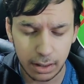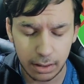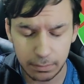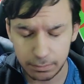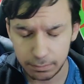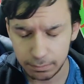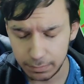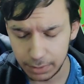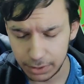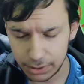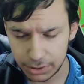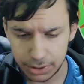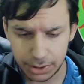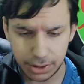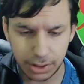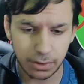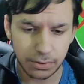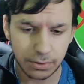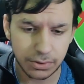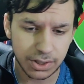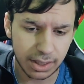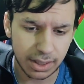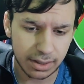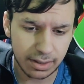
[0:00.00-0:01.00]
make sure you
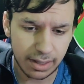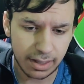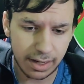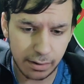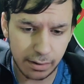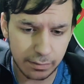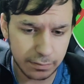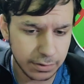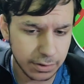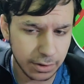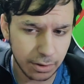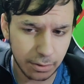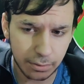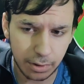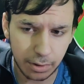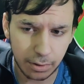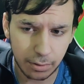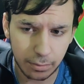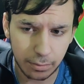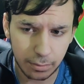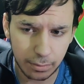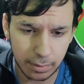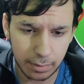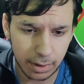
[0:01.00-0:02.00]
go check that out if you don't
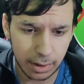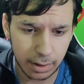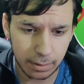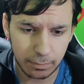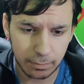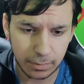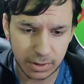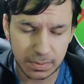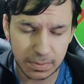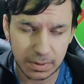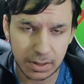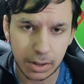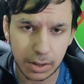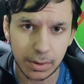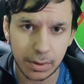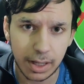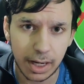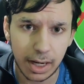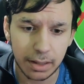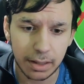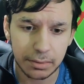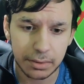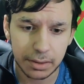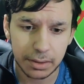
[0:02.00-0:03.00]
know, what's been going
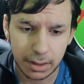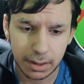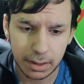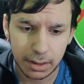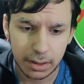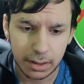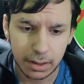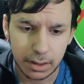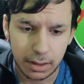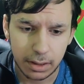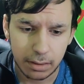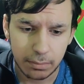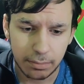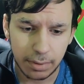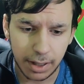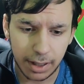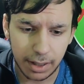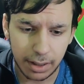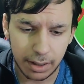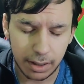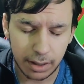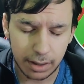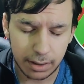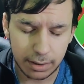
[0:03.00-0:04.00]
on. But,
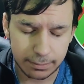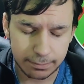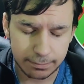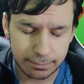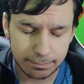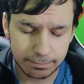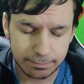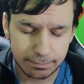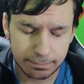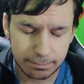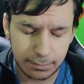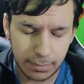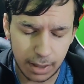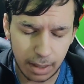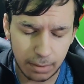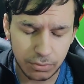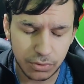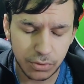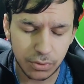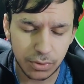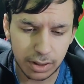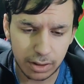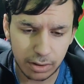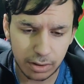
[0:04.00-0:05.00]
I'm
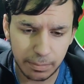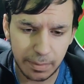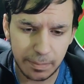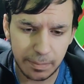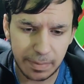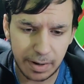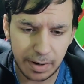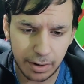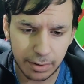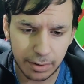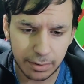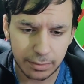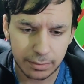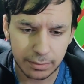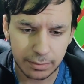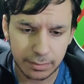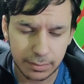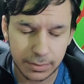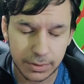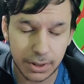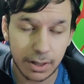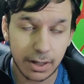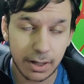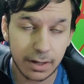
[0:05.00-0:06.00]
doing a little bit better.
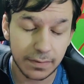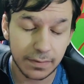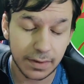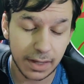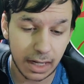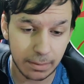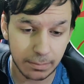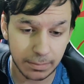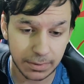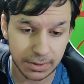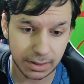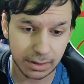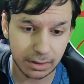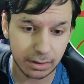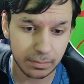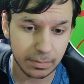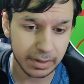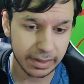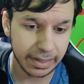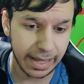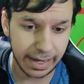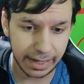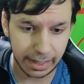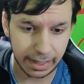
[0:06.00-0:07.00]
Sorry if the camera's a little bit
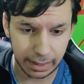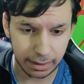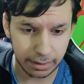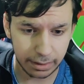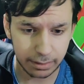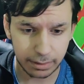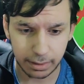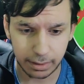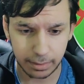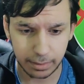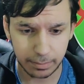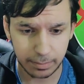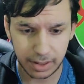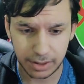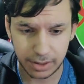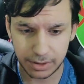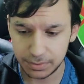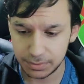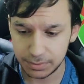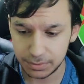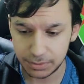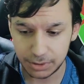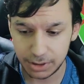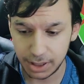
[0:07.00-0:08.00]
laggy. I
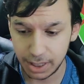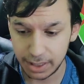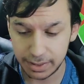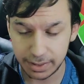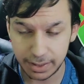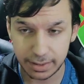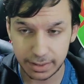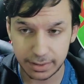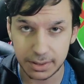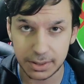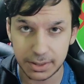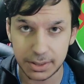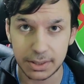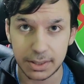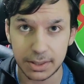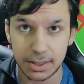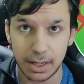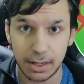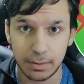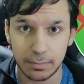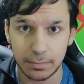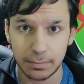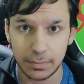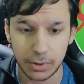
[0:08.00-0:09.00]
tried to get this,
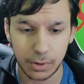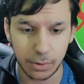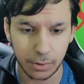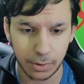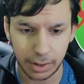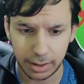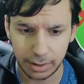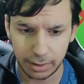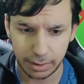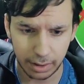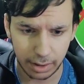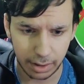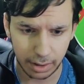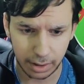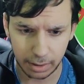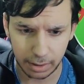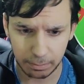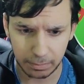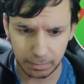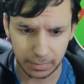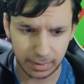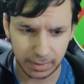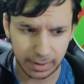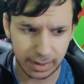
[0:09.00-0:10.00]
recording,
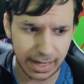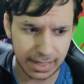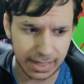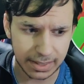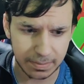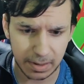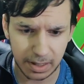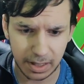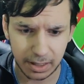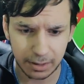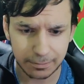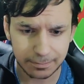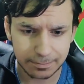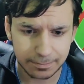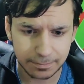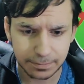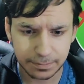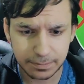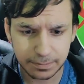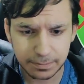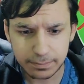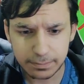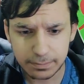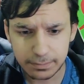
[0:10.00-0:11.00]
last minute.
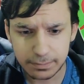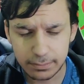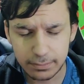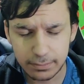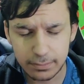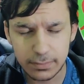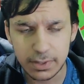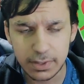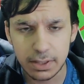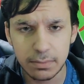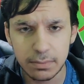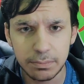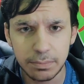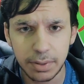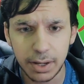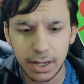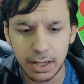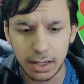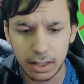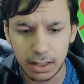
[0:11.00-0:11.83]
But,